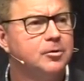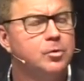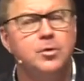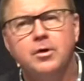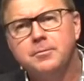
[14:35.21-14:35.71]

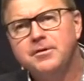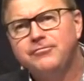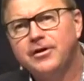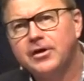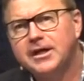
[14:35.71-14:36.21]
We want to be
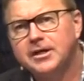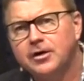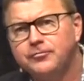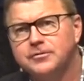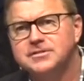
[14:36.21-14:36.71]
very
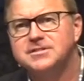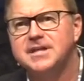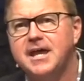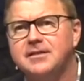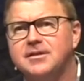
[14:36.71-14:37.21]
careful to
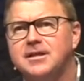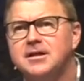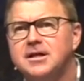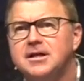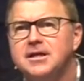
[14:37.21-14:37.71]
say that
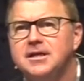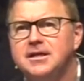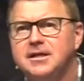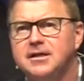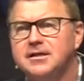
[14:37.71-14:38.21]

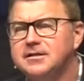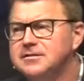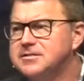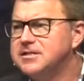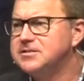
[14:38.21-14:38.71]

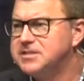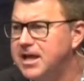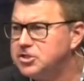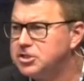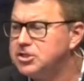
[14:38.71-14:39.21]
uh,
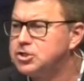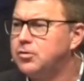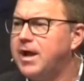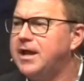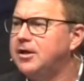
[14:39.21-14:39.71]
sensation is
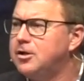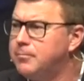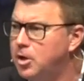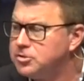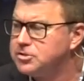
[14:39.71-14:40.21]
great and
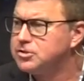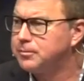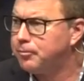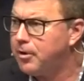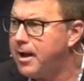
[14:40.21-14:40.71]
emotions
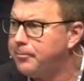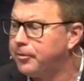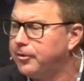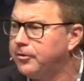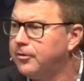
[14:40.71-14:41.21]
are
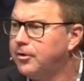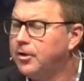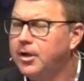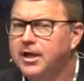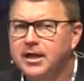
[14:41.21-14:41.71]
proper
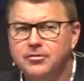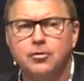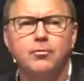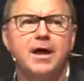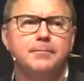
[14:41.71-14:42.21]
in
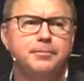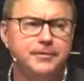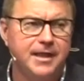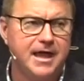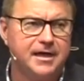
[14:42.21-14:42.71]
the right
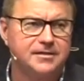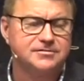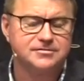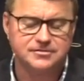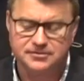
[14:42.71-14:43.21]

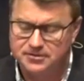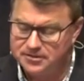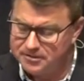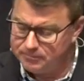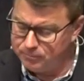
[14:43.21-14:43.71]
place,
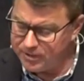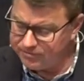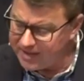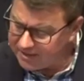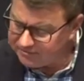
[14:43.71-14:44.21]

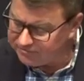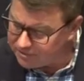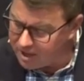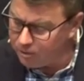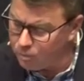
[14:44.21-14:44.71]
but that is
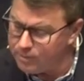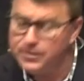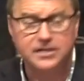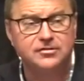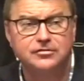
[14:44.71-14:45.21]
not what
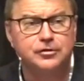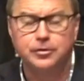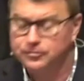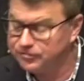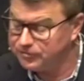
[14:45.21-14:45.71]
makes us
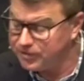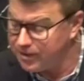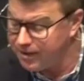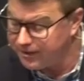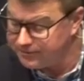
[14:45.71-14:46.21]
close to
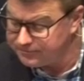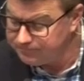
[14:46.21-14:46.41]
God.